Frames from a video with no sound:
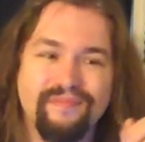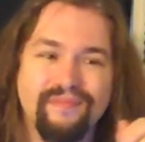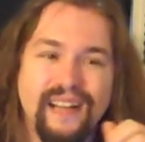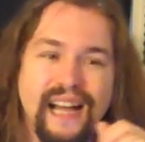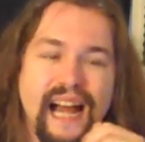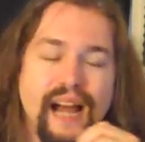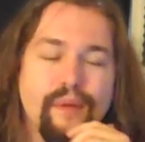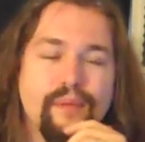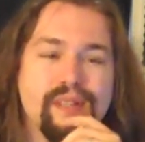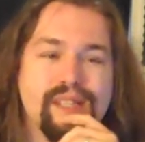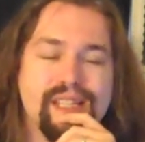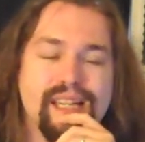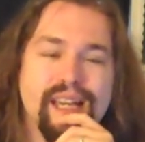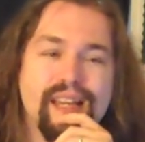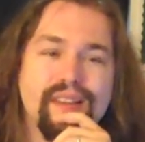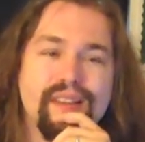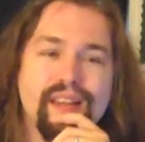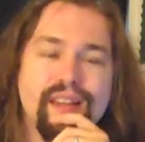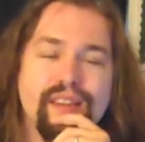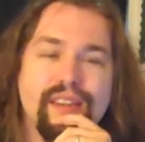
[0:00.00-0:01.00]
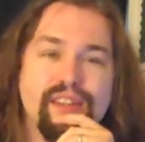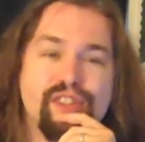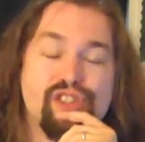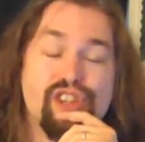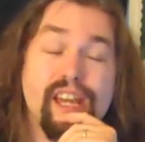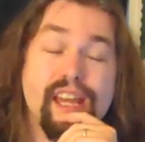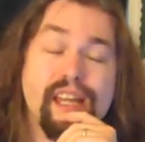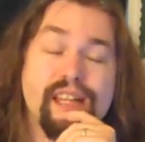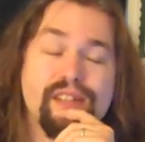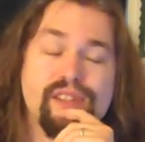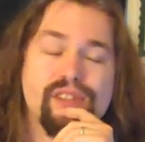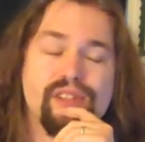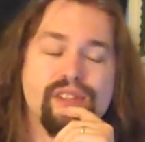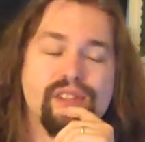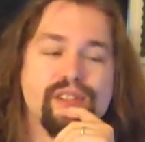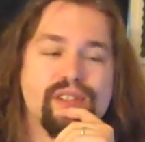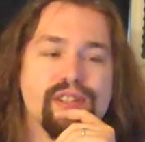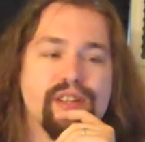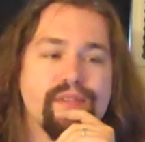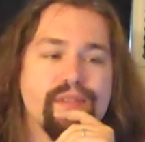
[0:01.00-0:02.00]
I would say that the
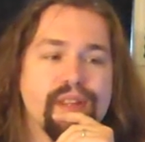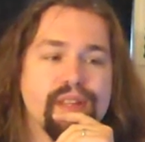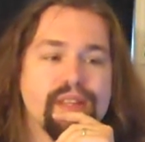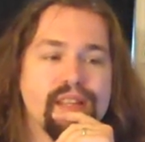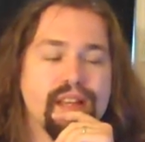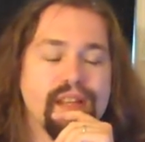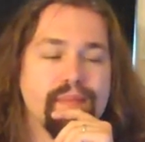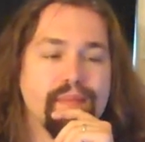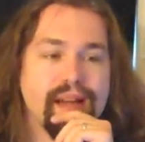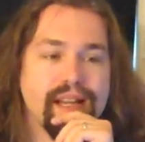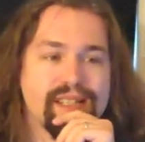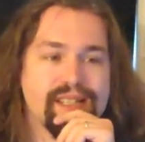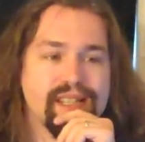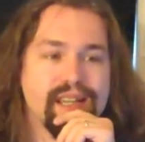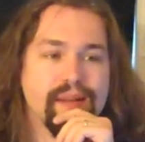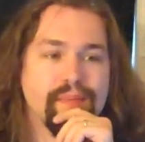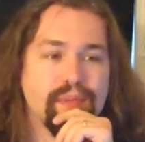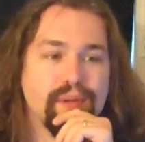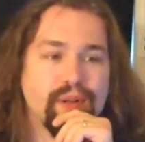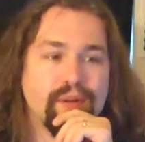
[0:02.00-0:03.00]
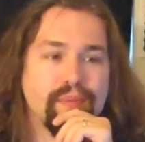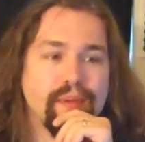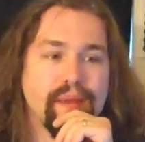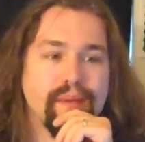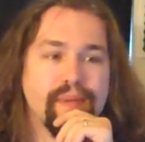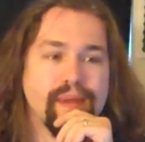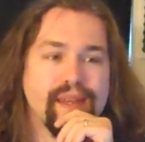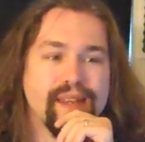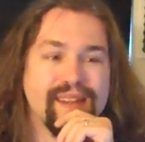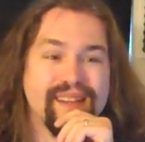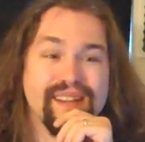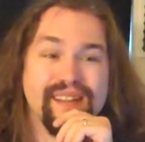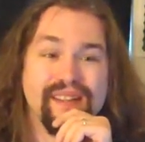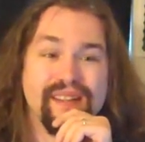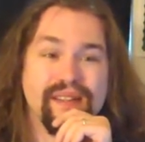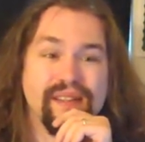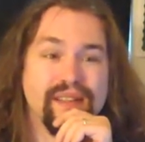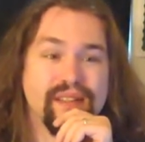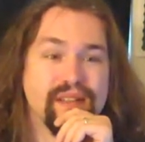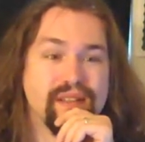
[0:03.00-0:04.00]
chances of it in my sample are
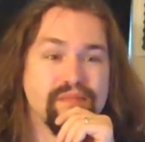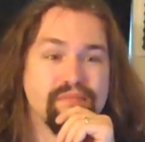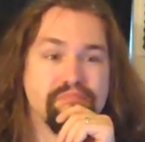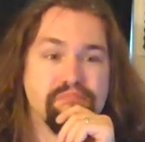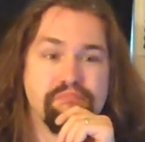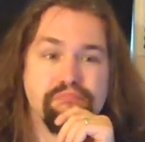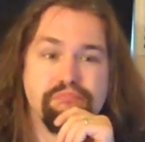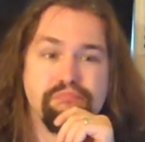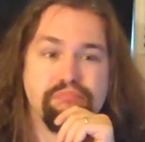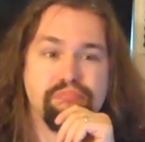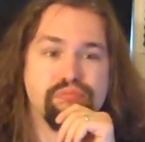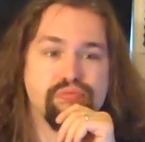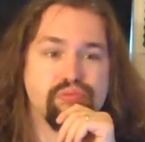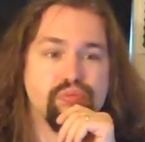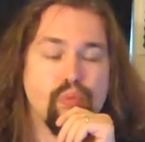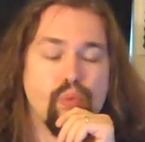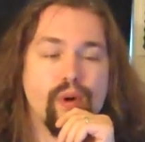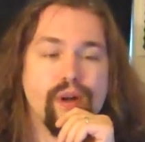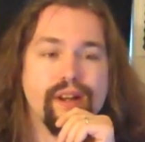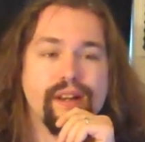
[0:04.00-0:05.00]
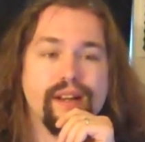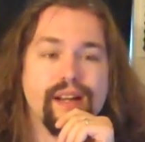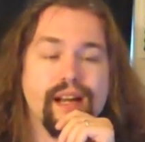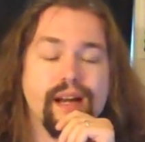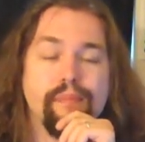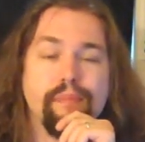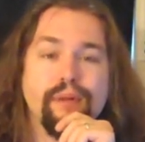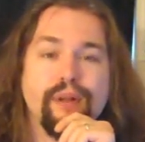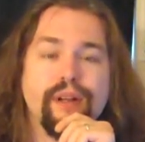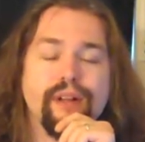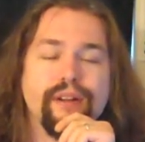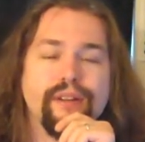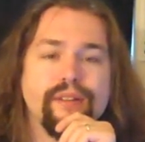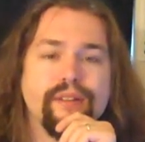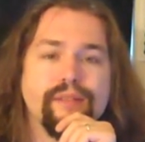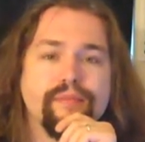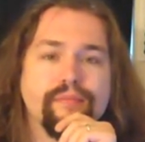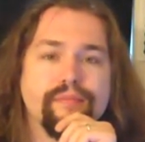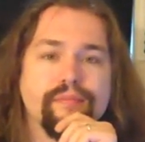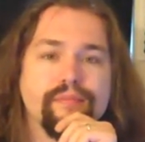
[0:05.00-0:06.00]
maybe one in a couple hundred.
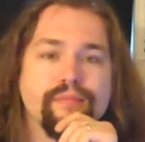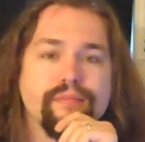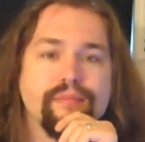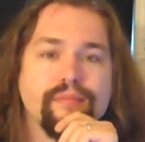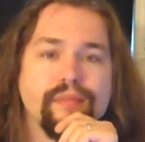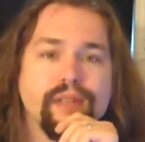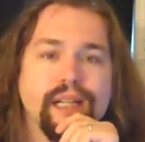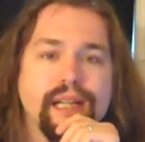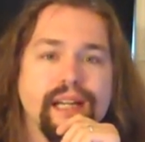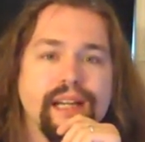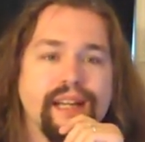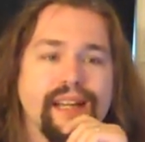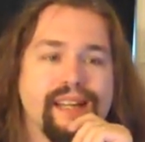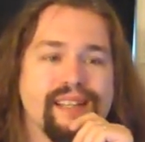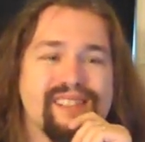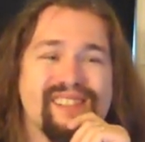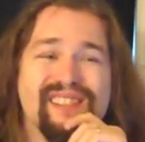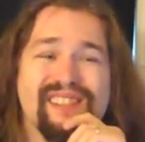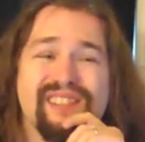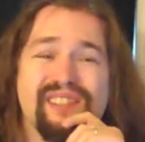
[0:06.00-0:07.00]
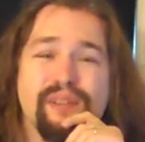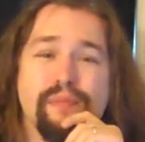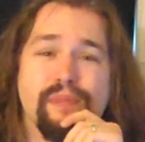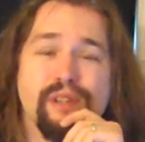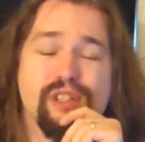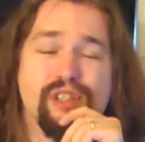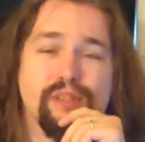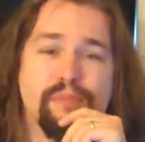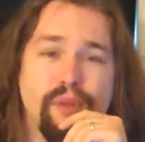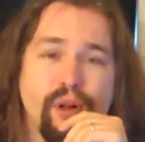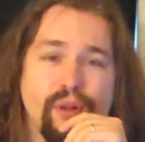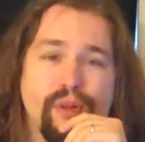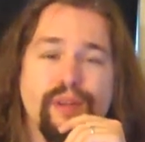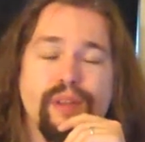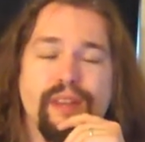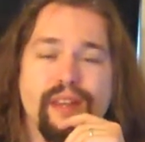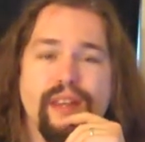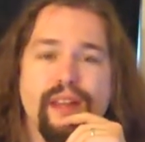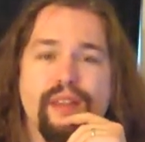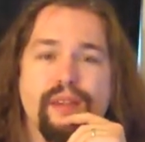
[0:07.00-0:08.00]
It's just so much smaller
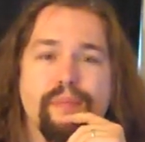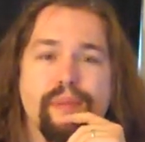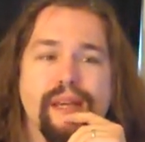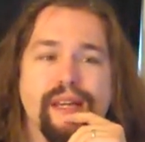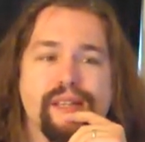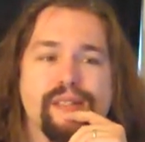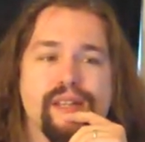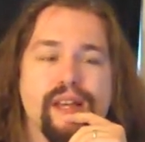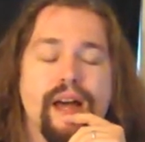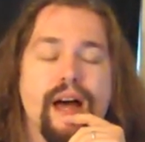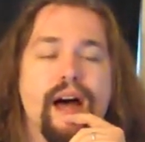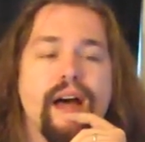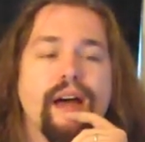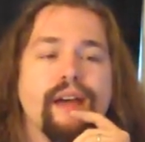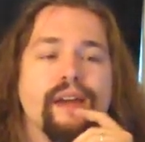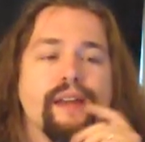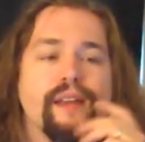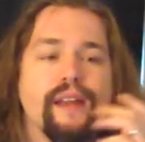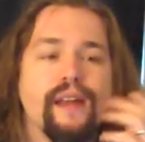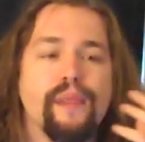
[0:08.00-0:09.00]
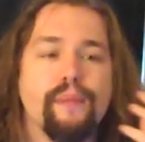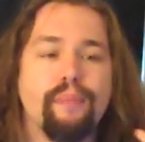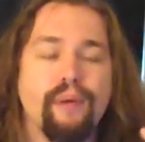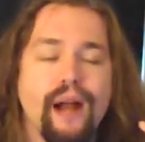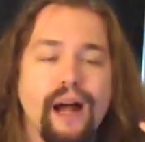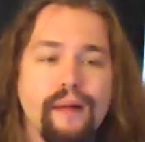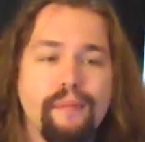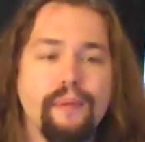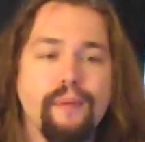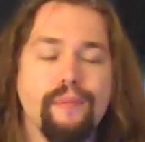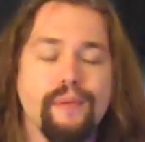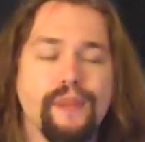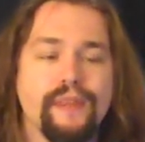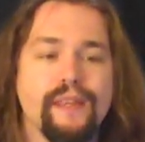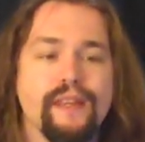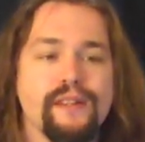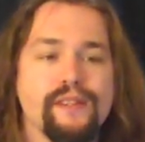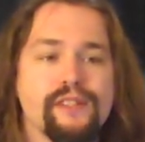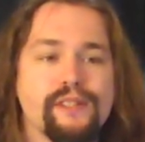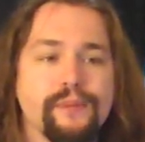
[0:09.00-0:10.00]
than the other peaks. Now the problem with
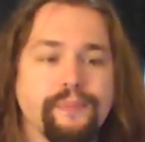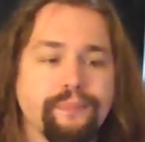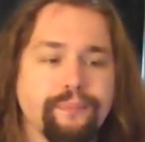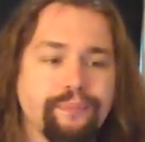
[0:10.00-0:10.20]
this